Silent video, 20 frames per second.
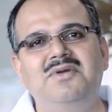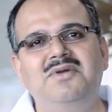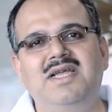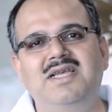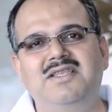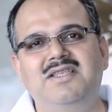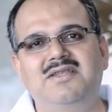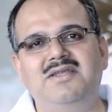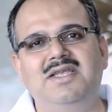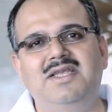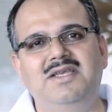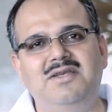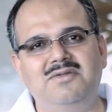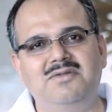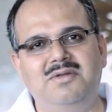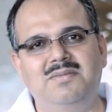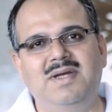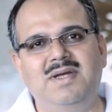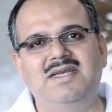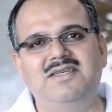to get into
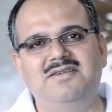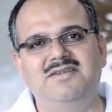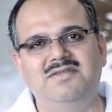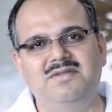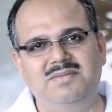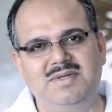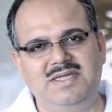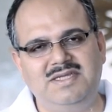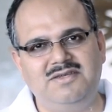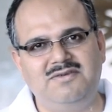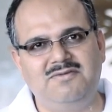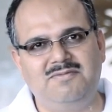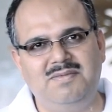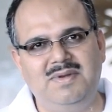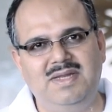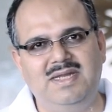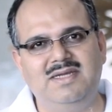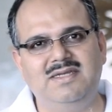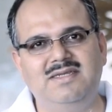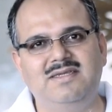the bats of the best of
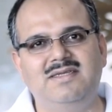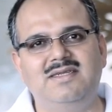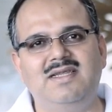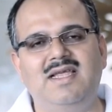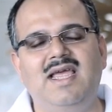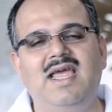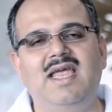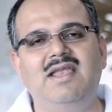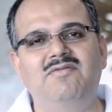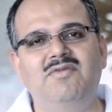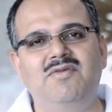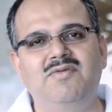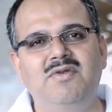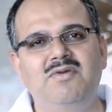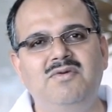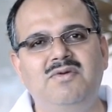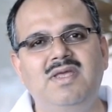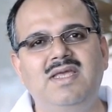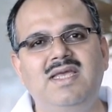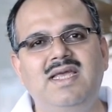players, and we were
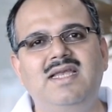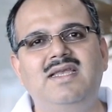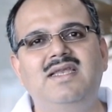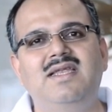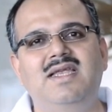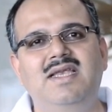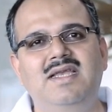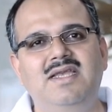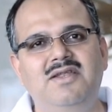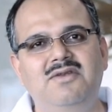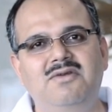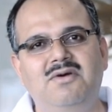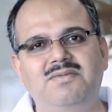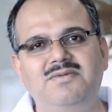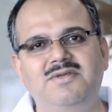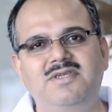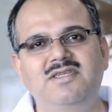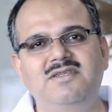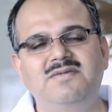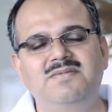looking at Indian
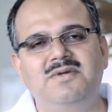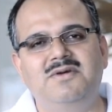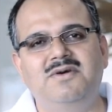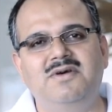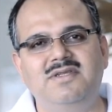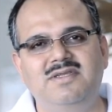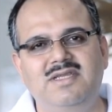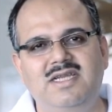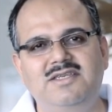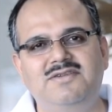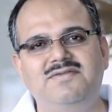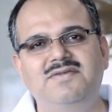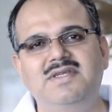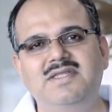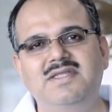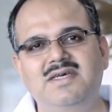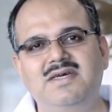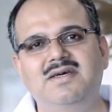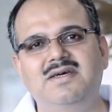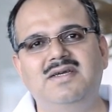options because that's where
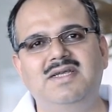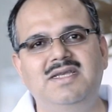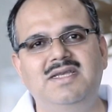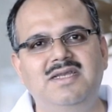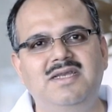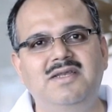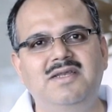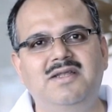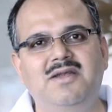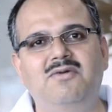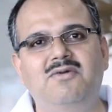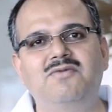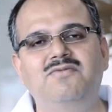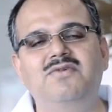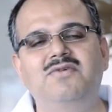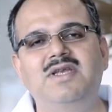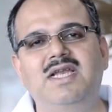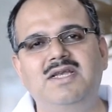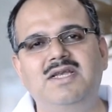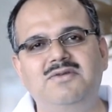the Indian crowd
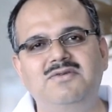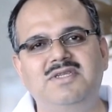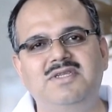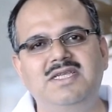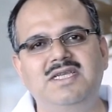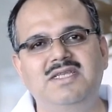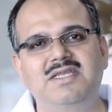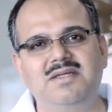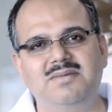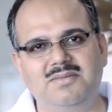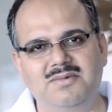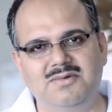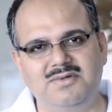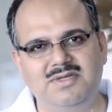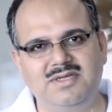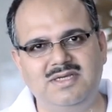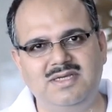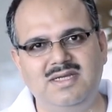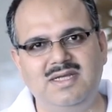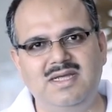would get to see it the
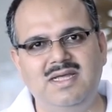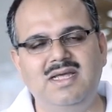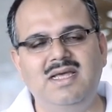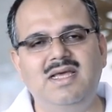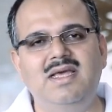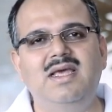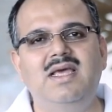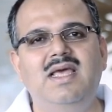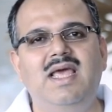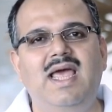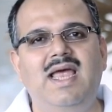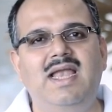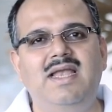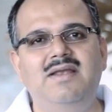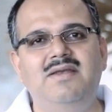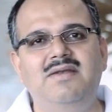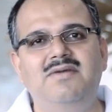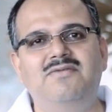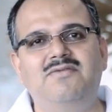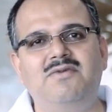most.
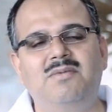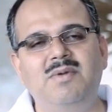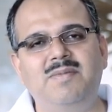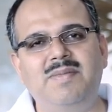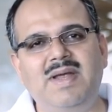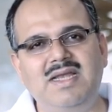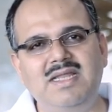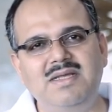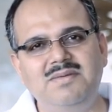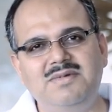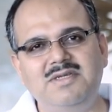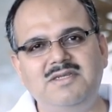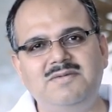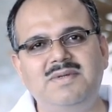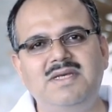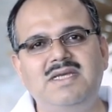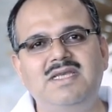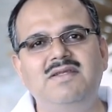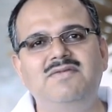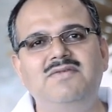And from a batting
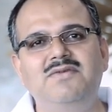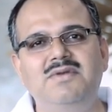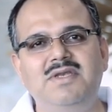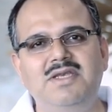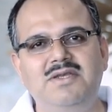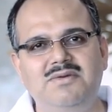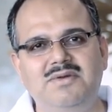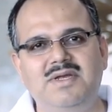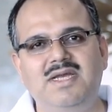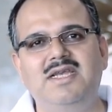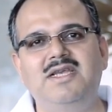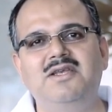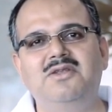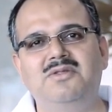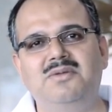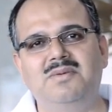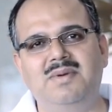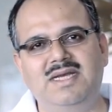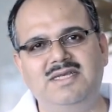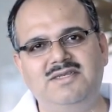perspective, you need to get into
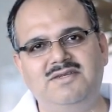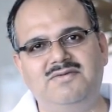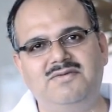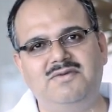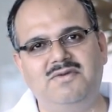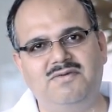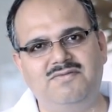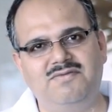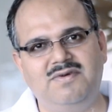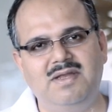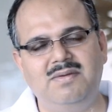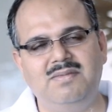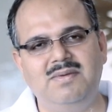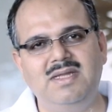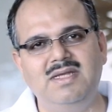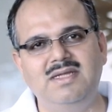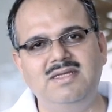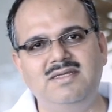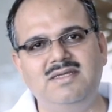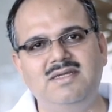the bats of top 5
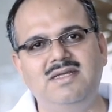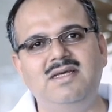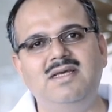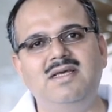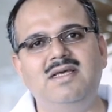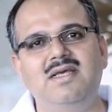players.